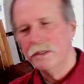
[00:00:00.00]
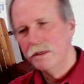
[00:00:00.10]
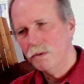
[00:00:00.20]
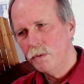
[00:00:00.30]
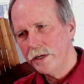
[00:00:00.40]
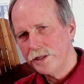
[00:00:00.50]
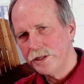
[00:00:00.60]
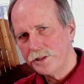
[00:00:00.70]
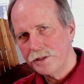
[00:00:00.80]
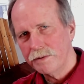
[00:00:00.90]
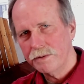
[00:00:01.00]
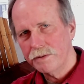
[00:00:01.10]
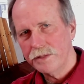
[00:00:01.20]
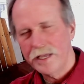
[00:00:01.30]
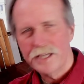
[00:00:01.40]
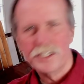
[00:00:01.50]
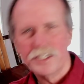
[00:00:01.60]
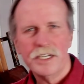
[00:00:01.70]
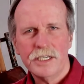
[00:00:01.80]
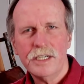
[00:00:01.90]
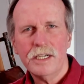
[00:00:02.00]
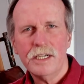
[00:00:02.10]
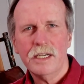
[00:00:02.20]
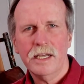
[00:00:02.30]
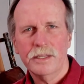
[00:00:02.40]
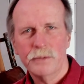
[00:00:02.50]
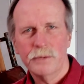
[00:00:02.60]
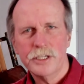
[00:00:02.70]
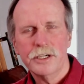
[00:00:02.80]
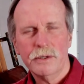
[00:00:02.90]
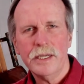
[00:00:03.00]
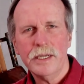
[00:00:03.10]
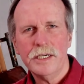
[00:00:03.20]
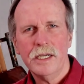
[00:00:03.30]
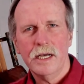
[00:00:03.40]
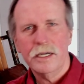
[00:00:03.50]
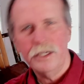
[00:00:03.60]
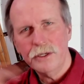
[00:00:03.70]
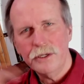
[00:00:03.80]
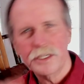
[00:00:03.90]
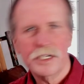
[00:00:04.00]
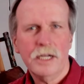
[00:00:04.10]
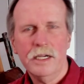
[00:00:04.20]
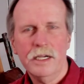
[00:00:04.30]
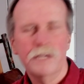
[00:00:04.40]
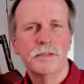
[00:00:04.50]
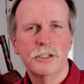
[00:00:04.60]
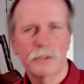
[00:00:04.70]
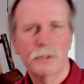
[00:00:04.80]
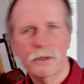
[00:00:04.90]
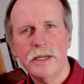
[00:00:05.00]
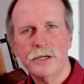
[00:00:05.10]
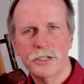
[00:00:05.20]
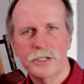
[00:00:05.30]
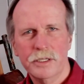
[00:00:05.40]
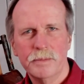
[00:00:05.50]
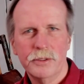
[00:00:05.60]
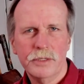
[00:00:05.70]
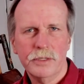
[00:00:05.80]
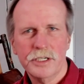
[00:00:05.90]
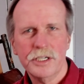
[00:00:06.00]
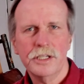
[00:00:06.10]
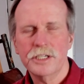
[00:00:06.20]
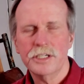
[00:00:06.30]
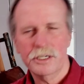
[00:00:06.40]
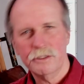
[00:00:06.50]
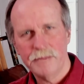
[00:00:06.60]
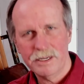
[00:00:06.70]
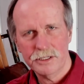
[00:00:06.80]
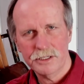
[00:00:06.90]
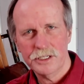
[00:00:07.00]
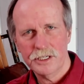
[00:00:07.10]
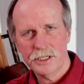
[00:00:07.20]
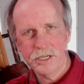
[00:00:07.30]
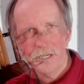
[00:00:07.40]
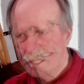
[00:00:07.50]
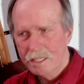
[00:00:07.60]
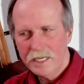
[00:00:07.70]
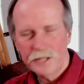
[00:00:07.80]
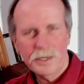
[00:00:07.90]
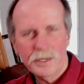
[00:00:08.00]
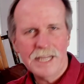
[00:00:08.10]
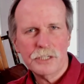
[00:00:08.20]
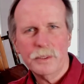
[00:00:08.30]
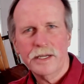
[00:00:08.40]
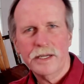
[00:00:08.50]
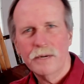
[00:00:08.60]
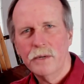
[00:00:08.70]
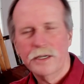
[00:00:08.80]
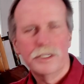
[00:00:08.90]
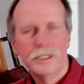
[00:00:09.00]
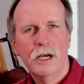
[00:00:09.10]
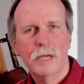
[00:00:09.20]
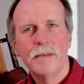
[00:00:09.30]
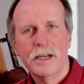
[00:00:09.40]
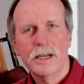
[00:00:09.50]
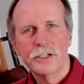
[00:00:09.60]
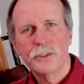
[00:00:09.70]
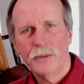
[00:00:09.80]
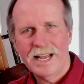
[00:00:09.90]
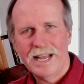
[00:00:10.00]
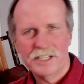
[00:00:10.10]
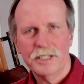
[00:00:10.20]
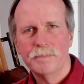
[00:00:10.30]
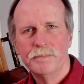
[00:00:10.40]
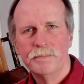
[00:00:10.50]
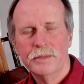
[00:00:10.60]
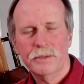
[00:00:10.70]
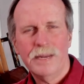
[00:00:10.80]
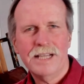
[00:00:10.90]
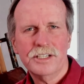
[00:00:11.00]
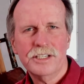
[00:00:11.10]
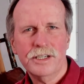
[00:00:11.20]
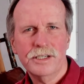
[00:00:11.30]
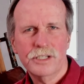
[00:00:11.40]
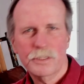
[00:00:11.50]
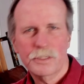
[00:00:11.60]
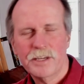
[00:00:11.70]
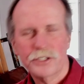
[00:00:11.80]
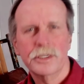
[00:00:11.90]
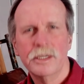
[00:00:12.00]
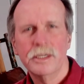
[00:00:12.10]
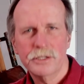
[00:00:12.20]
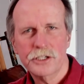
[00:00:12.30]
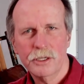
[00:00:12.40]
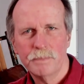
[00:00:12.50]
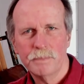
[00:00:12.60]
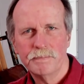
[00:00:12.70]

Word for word: With the SCT and the Ritchey-Chrétien, you can study individual craters in the moon and see the central mountains and such. Now, the last one that I want to talk about is the RASA. The RASA is a special telescope.